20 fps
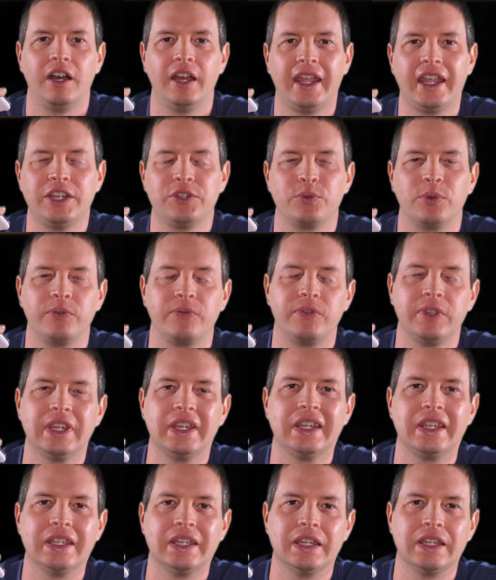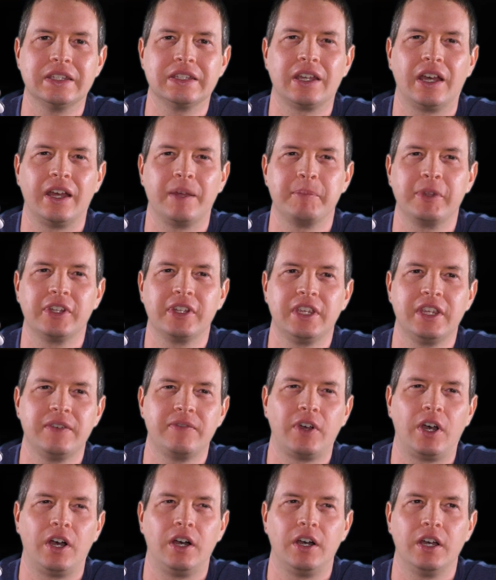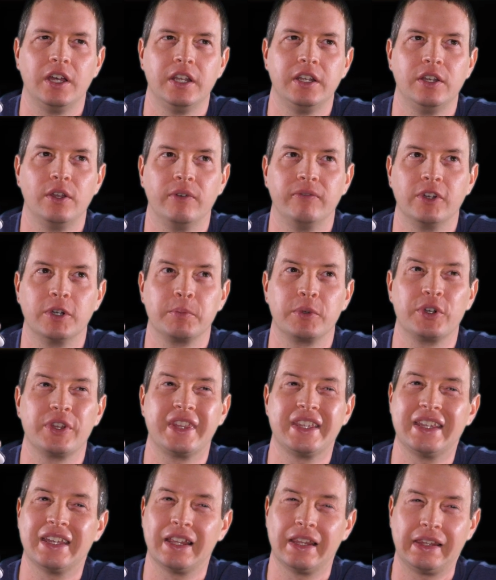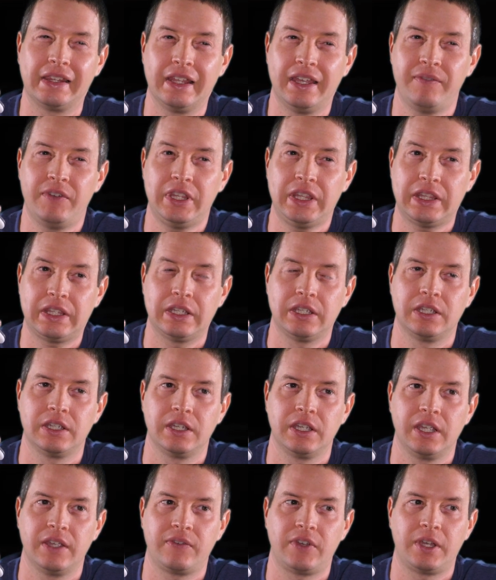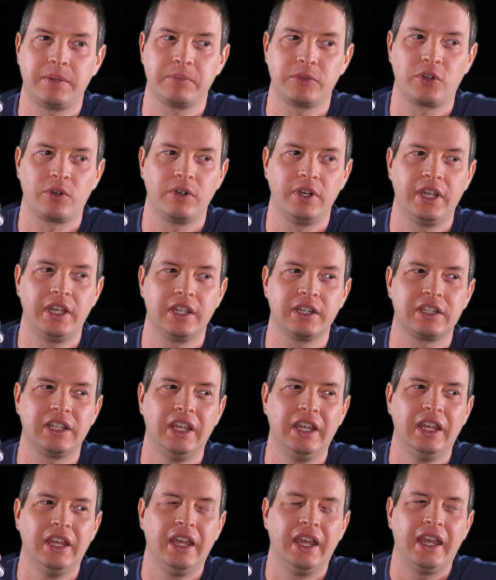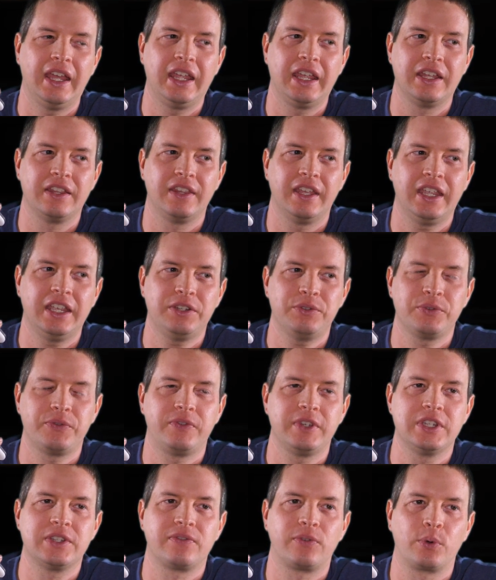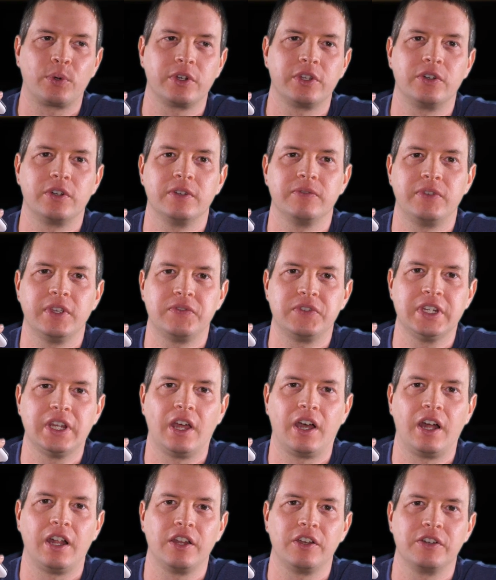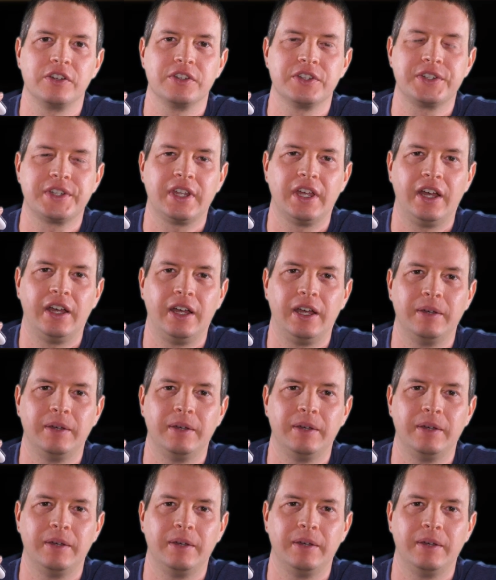annual fee hit, I believe, on November the 11th. If I'm correct, and the annual fee is $450.